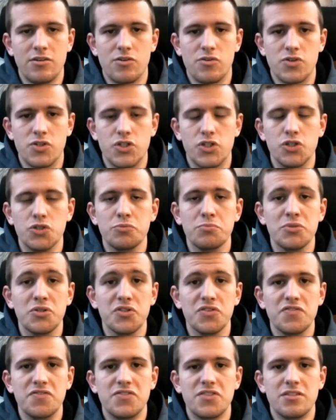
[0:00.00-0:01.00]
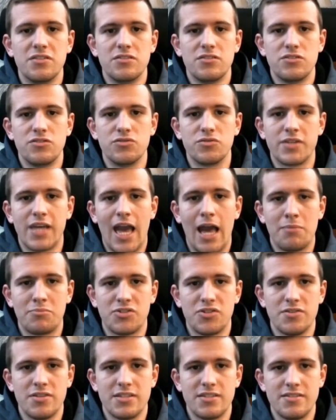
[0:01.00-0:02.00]
or 2 moves, to
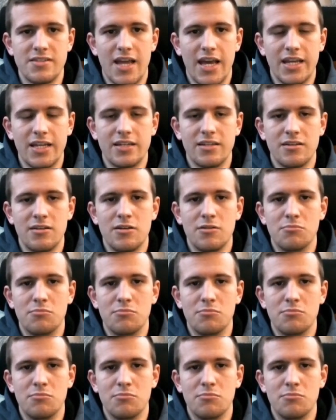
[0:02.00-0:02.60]
capture this knight.